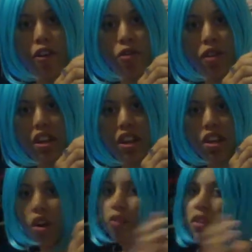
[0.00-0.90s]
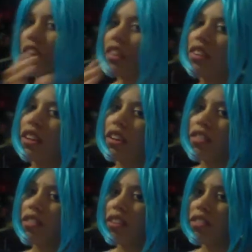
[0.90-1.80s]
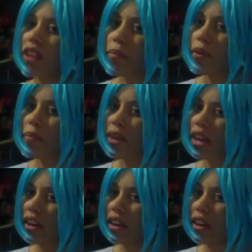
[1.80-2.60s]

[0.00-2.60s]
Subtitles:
quickly. Hopefully this thing does not stop on me.